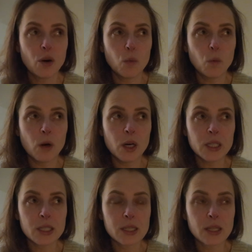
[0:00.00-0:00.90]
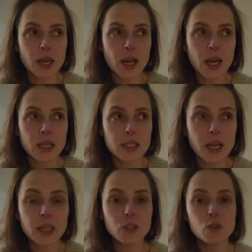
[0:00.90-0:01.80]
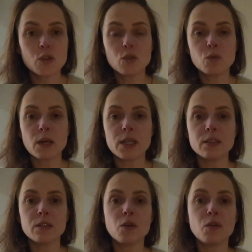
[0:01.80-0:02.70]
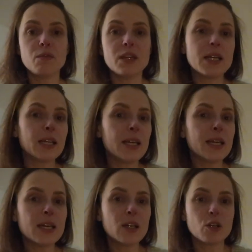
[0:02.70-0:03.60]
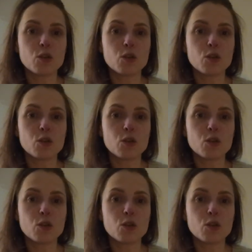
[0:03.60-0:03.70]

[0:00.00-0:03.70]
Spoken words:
was that I used to run weekly